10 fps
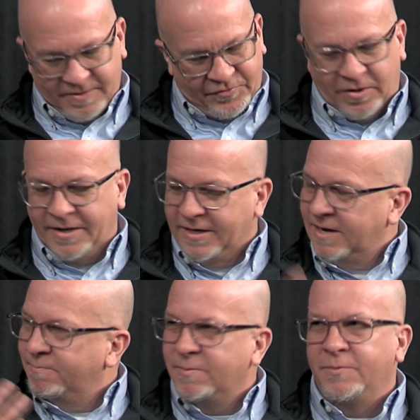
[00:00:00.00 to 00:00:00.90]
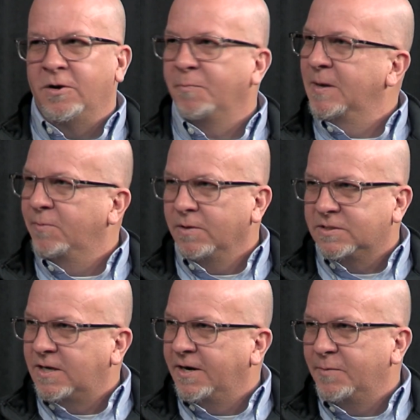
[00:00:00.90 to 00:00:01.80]
trying to get young people
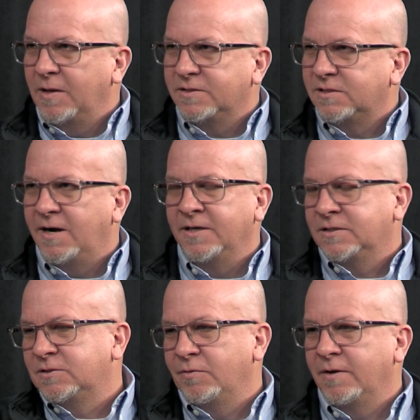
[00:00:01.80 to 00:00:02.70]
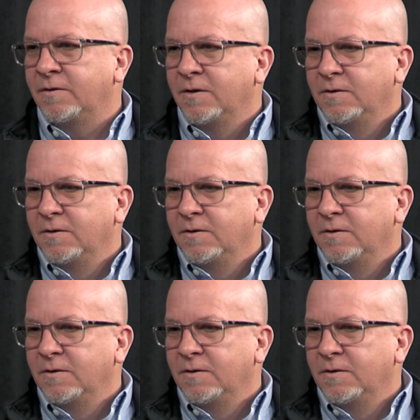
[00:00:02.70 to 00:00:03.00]
excited about science so that